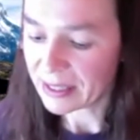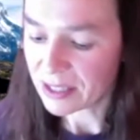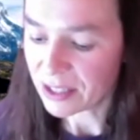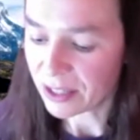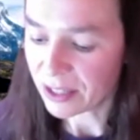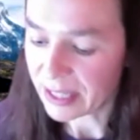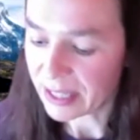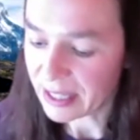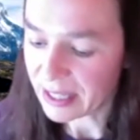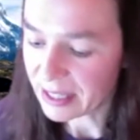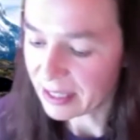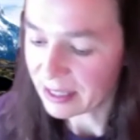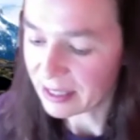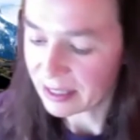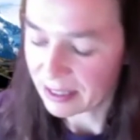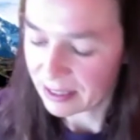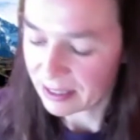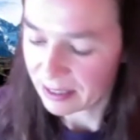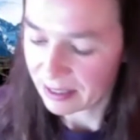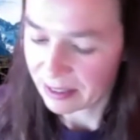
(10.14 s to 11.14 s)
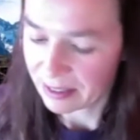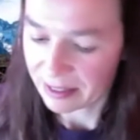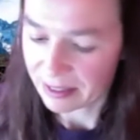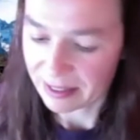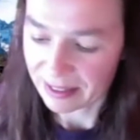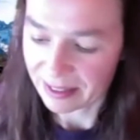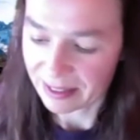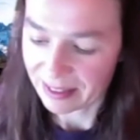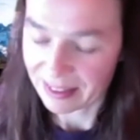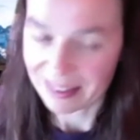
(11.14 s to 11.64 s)
started.
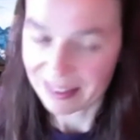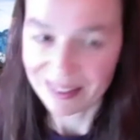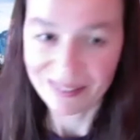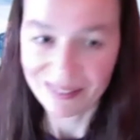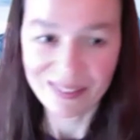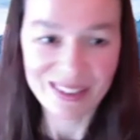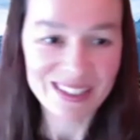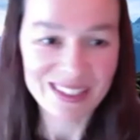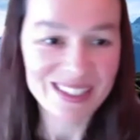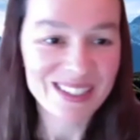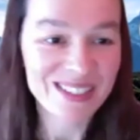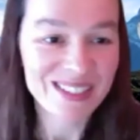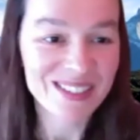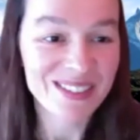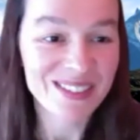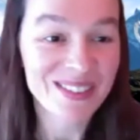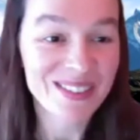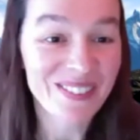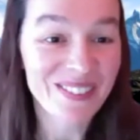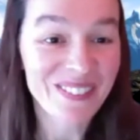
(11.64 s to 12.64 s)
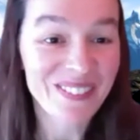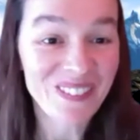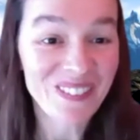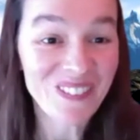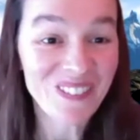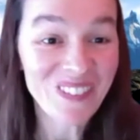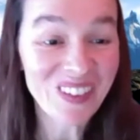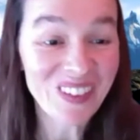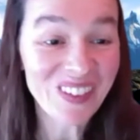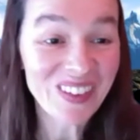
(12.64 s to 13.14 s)
And I want to
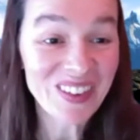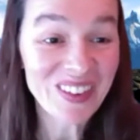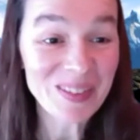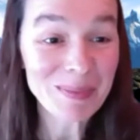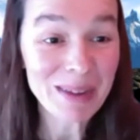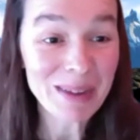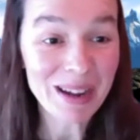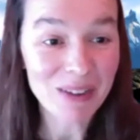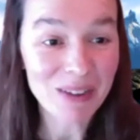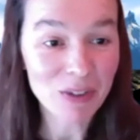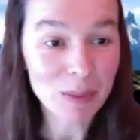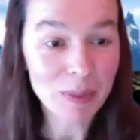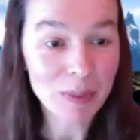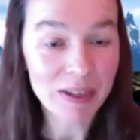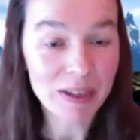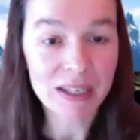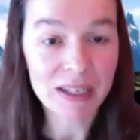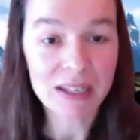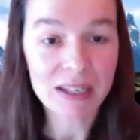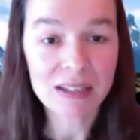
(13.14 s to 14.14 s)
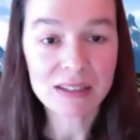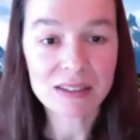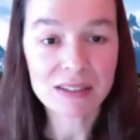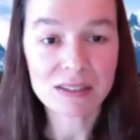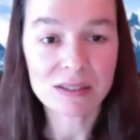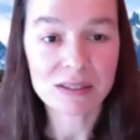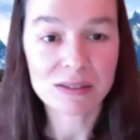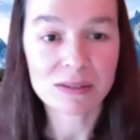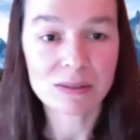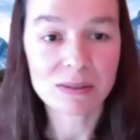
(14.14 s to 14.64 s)
welcome everybody
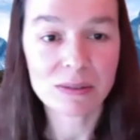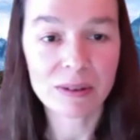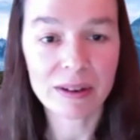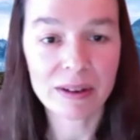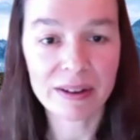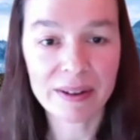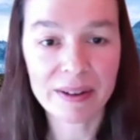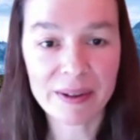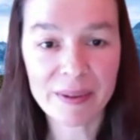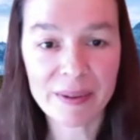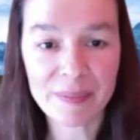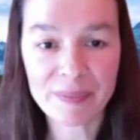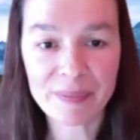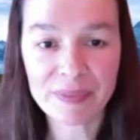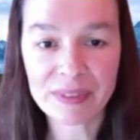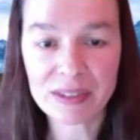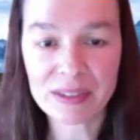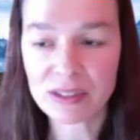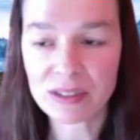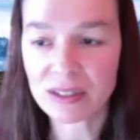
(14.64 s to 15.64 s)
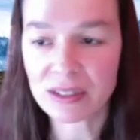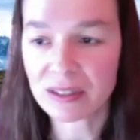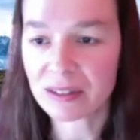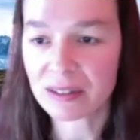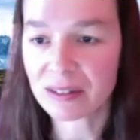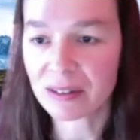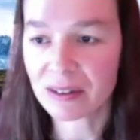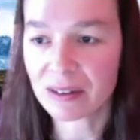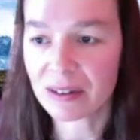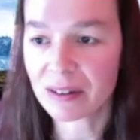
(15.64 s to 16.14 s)
to um, this
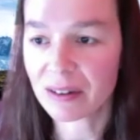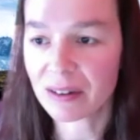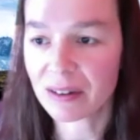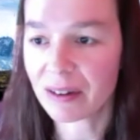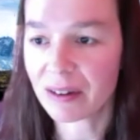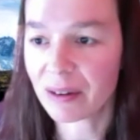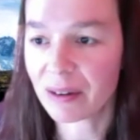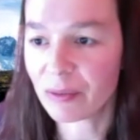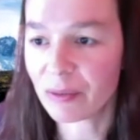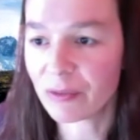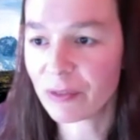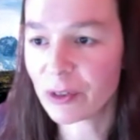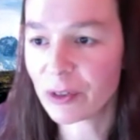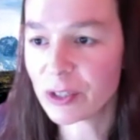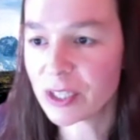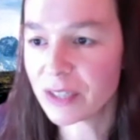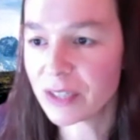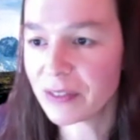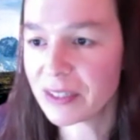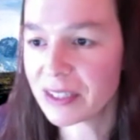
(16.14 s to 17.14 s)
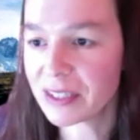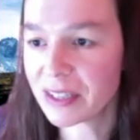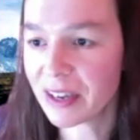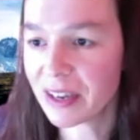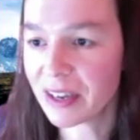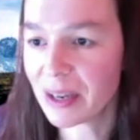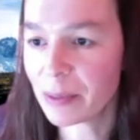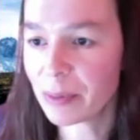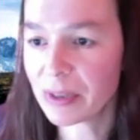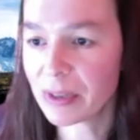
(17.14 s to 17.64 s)
um, first of its
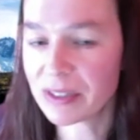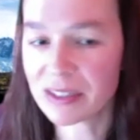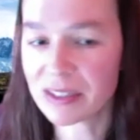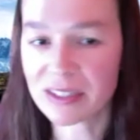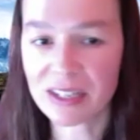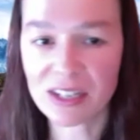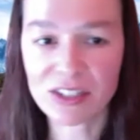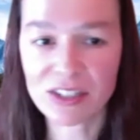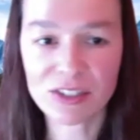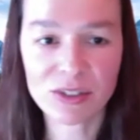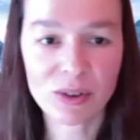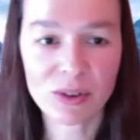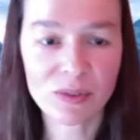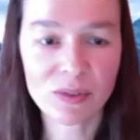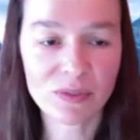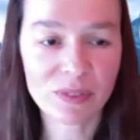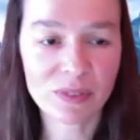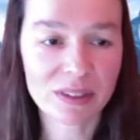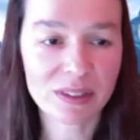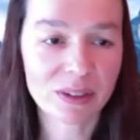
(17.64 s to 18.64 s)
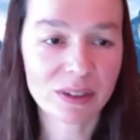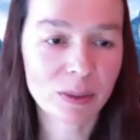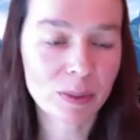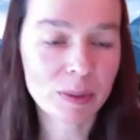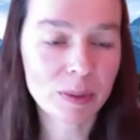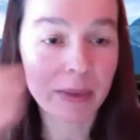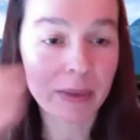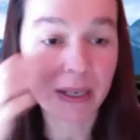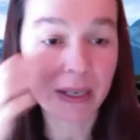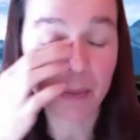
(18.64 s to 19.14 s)
kind presentation. Hopefully there'll be
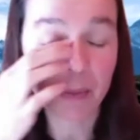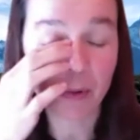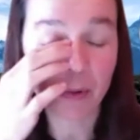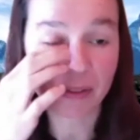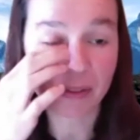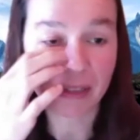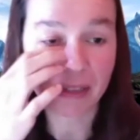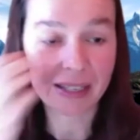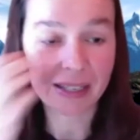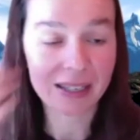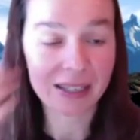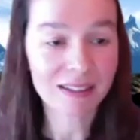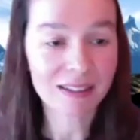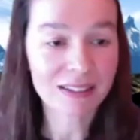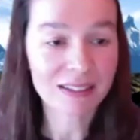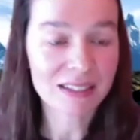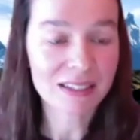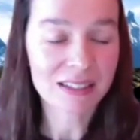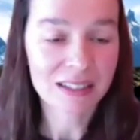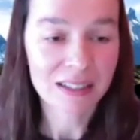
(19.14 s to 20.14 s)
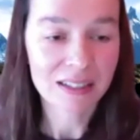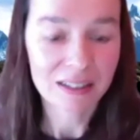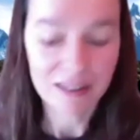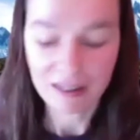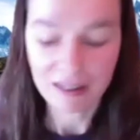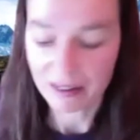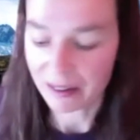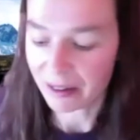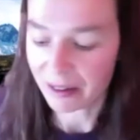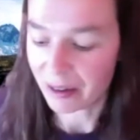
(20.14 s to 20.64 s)
many more like it
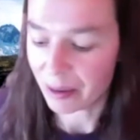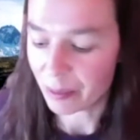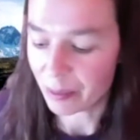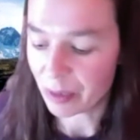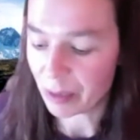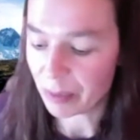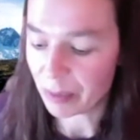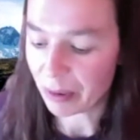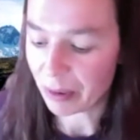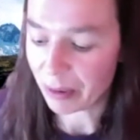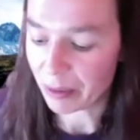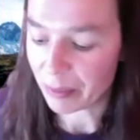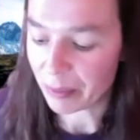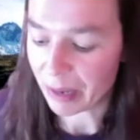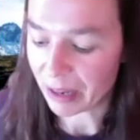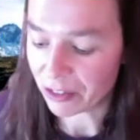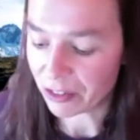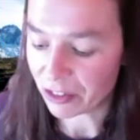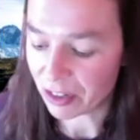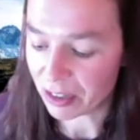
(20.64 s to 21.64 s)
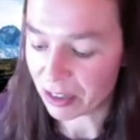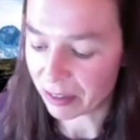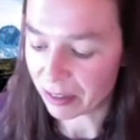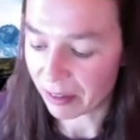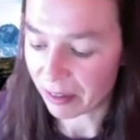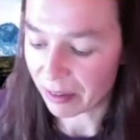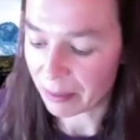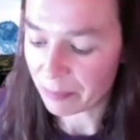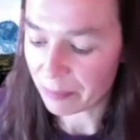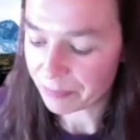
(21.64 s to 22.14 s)
um, about Imagining
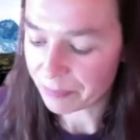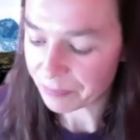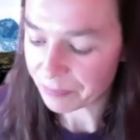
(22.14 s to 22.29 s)
Lyme.